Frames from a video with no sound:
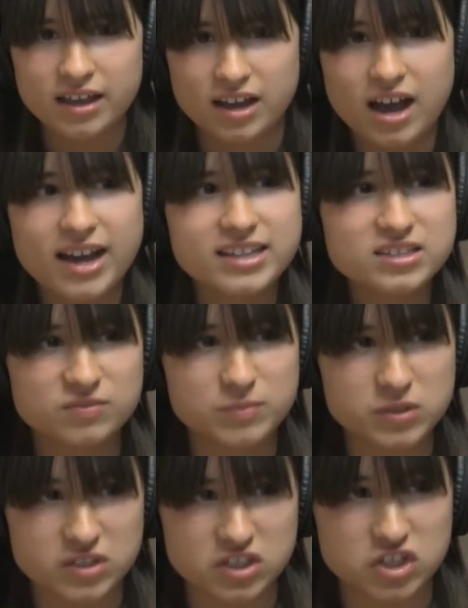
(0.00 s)
kinds of
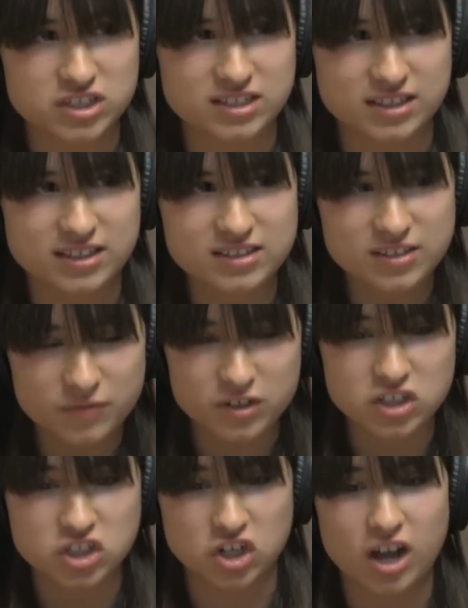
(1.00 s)
musicians and these
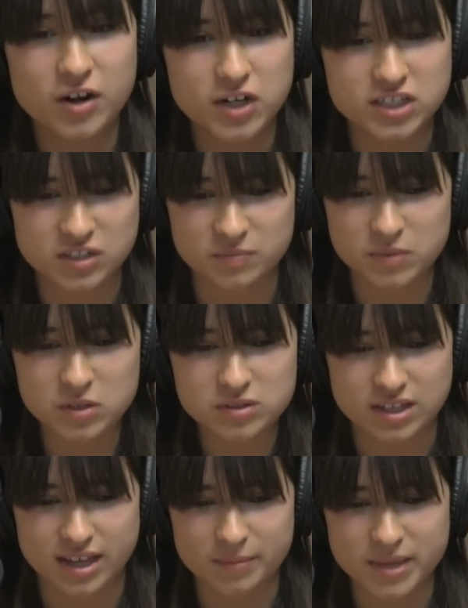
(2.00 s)
different genres of music.